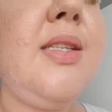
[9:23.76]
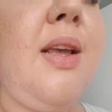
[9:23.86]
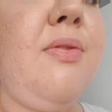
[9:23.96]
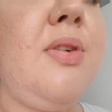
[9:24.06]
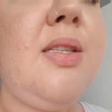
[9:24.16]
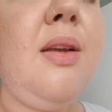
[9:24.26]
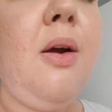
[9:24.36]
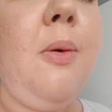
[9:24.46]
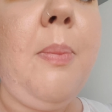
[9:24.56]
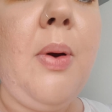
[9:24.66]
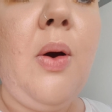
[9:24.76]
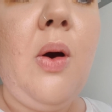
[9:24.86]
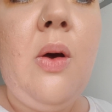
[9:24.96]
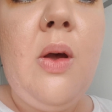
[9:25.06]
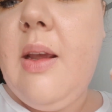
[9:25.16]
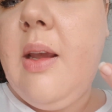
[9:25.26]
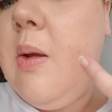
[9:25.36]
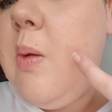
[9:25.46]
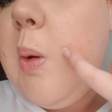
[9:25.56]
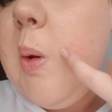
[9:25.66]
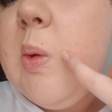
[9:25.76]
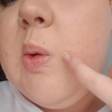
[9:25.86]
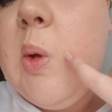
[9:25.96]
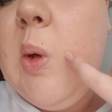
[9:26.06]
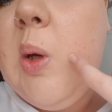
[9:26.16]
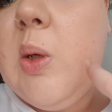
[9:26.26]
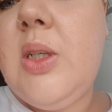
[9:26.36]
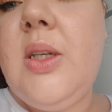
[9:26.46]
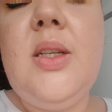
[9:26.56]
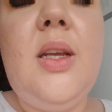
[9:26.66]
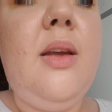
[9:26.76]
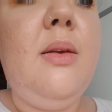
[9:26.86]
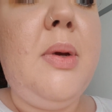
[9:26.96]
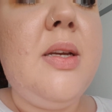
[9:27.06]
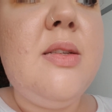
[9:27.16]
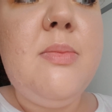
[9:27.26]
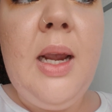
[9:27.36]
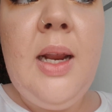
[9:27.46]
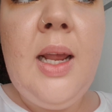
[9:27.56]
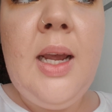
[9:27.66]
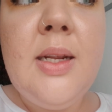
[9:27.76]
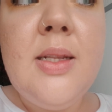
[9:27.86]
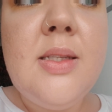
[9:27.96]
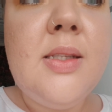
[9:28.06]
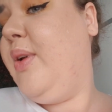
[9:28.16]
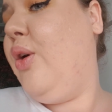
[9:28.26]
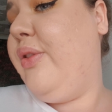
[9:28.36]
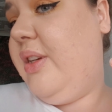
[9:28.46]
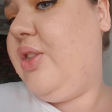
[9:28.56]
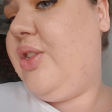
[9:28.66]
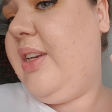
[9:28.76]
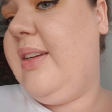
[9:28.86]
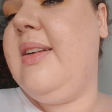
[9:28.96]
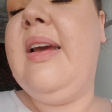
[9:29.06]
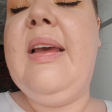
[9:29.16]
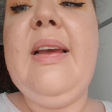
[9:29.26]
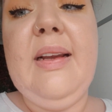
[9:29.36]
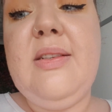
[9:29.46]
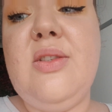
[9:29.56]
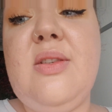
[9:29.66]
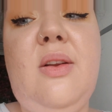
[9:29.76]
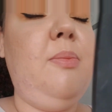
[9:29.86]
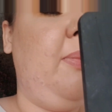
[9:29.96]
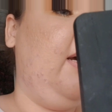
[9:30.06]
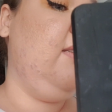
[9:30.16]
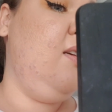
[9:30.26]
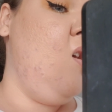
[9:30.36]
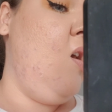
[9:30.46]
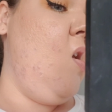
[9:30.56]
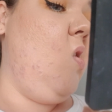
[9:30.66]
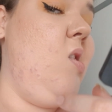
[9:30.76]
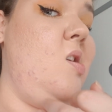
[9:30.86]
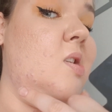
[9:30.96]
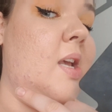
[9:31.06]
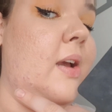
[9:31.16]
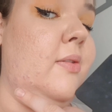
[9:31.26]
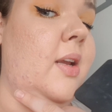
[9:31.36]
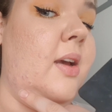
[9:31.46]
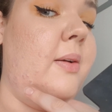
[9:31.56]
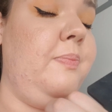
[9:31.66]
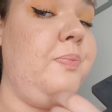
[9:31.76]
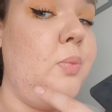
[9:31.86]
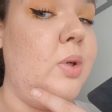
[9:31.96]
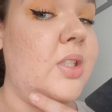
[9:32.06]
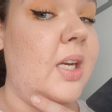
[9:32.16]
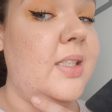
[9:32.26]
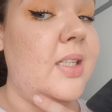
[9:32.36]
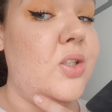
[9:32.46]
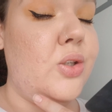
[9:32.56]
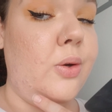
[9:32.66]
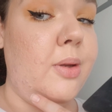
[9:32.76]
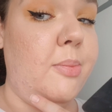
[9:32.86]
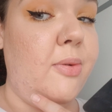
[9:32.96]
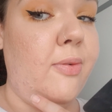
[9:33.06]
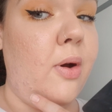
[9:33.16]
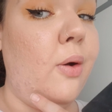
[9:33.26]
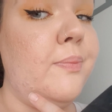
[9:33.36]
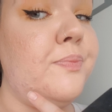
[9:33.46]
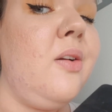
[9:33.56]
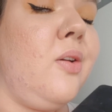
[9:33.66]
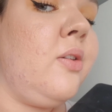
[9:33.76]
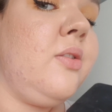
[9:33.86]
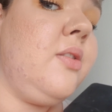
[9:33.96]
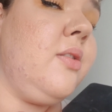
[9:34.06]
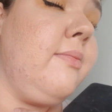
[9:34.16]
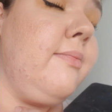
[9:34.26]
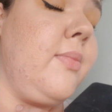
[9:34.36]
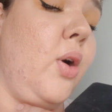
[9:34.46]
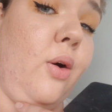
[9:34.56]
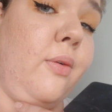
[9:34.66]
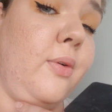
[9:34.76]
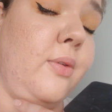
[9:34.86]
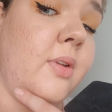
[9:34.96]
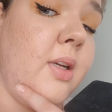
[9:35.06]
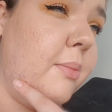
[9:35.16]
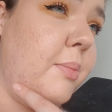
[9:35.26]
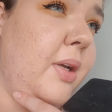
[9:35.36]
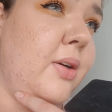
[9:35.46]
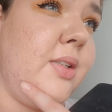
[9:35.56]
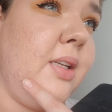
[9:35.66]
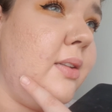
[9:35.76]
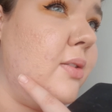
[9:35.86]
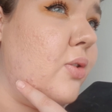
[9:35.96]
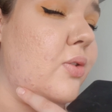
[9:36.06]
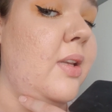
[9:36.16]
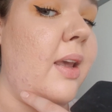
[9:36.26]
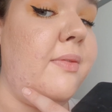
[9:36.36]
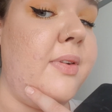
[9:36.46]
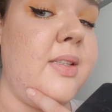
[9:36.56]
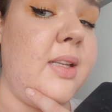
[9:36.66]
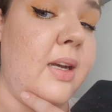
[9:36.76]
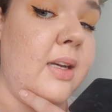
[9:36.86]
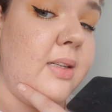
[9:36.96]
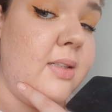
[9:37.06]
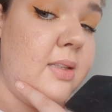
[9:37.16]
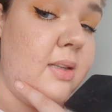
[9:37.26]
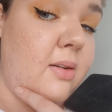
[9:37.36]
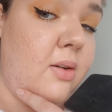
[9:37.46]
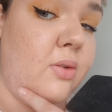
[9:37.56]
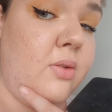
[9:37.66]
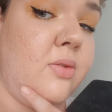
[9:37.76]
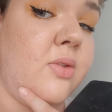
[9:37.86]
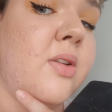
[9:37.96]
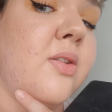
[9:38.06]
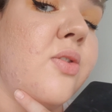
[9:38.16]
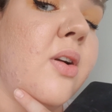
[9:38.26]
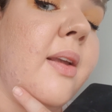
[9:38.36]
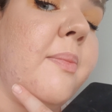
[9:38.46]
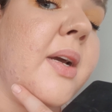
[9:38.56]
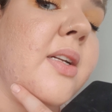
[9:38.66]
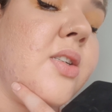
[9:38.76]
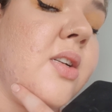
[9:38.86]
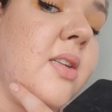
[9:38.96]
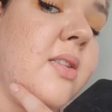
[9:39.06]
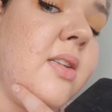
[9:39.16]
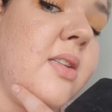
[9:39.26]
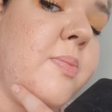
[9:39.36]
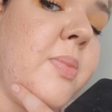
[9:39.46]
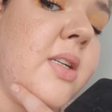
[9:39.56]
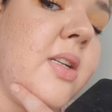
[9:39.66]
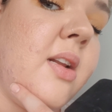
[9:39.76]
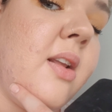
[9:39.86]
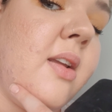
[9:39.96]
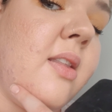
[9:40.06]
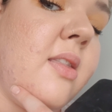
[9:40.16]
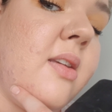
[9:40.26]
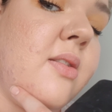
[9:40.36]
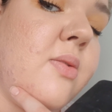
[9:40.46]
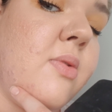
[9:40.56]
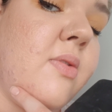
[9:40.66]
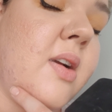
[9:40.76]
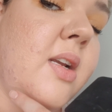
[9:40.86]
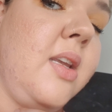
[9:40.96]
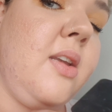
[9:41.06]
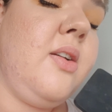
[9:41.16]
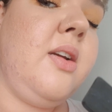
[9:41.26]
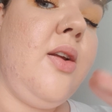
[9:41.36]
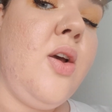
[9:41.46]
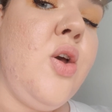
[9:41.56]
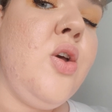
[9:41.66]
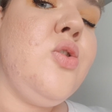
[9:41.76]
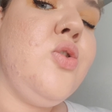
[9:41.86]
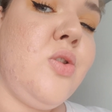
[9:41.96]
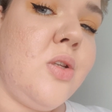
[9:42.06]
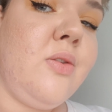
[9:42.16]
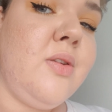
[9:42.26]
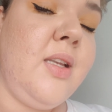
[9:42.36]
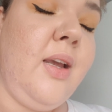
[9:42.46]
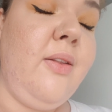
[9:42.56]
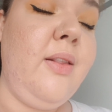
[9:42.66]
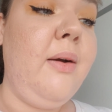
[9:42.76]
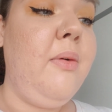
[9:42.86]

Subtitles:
every single pore. It has collected in my smile lines on this cheek. It doesn't bad. This area, which I did show you before, looks awful because it does emphasize all those dry patches, especially like this one right here. You can so see it on that